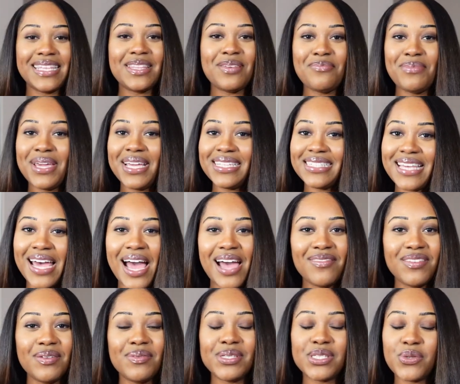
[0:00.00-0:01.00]
In the
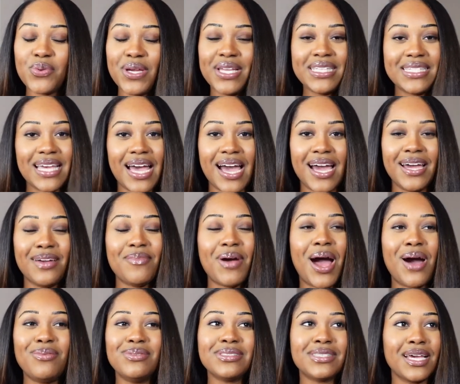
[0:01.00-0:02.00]
meantime, in between time,
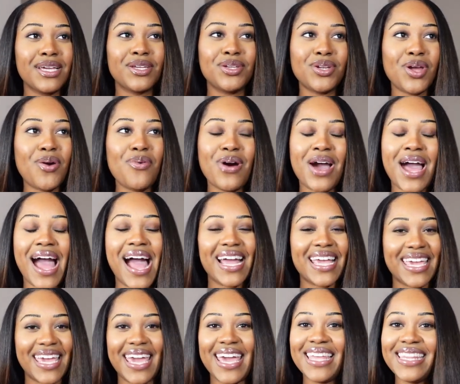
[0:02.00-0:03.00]
I was like, you know what, I
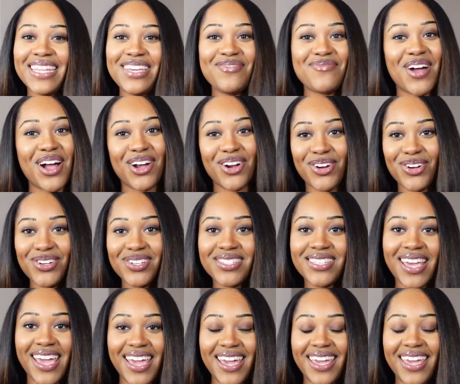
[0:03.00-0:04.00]
can't leave my girls
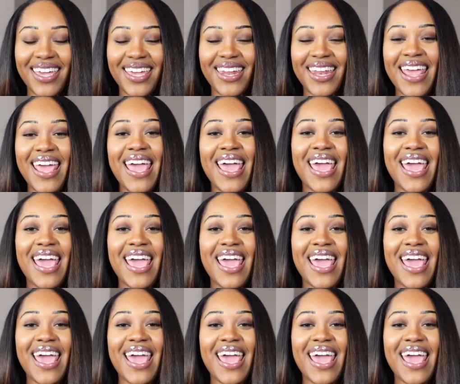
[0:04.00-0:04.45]
hanging.